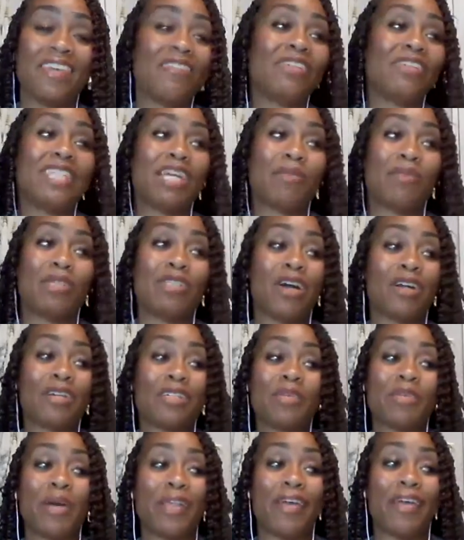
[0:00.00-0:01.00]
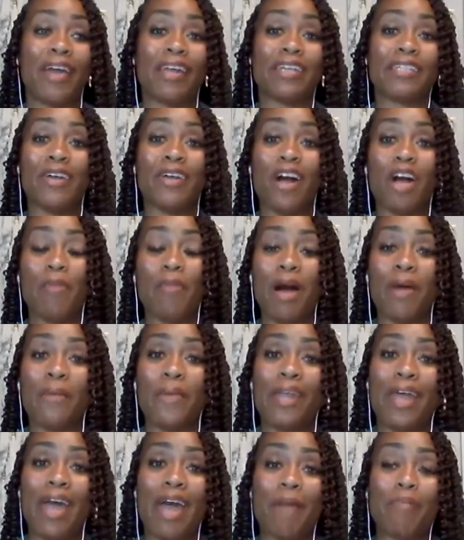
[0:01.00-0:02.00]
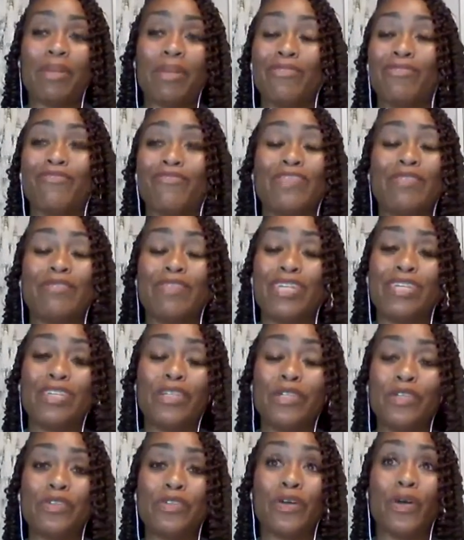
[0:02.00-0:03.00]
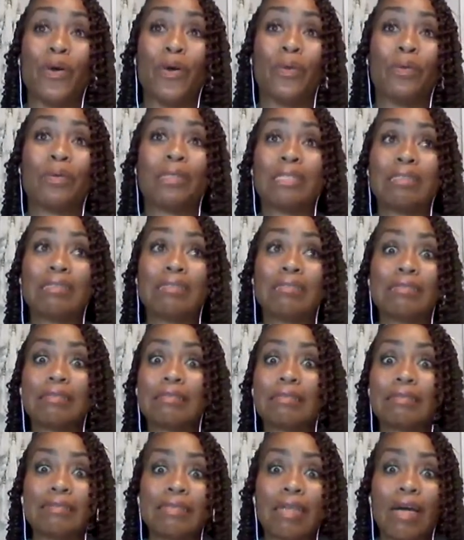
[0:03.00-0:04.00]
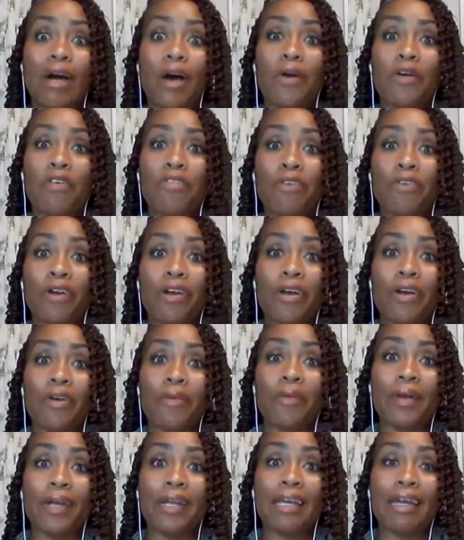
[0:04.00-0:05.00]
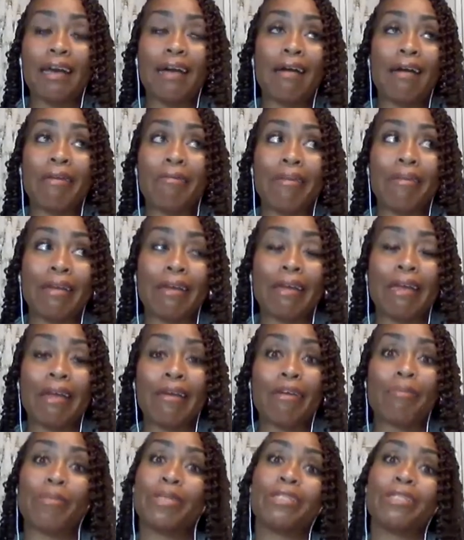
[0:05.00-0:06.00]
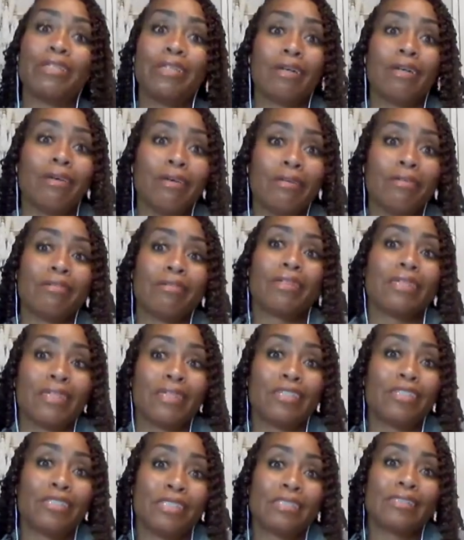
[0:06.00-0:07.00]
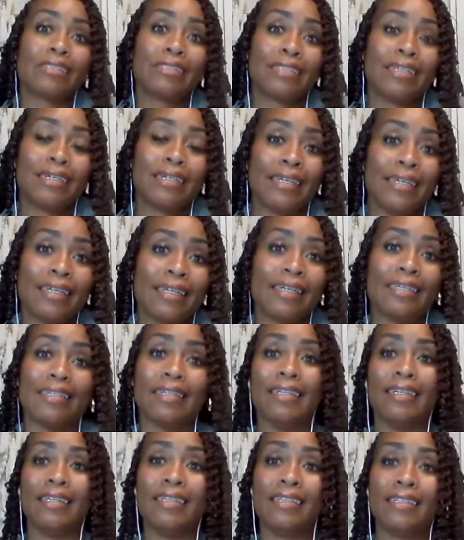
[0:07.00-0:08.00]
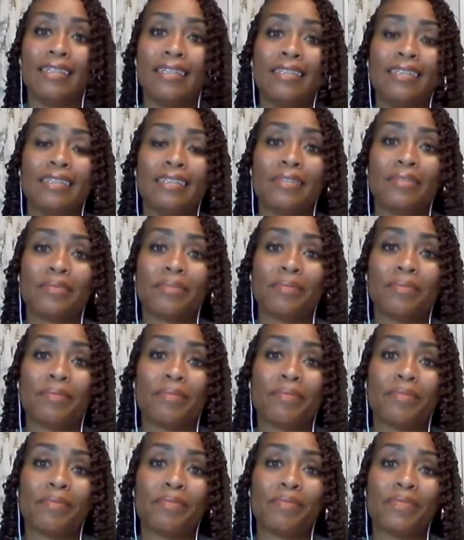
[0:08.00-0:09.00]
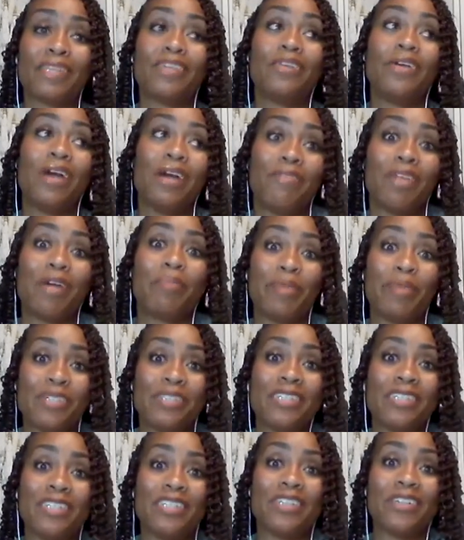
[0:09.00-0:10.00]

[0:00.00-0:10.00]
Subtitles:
Every time you talk to somebody, they got to talk about what happened 15 years ago. Over it already. I don't want to hear it, but they're still stuck in it. You have that person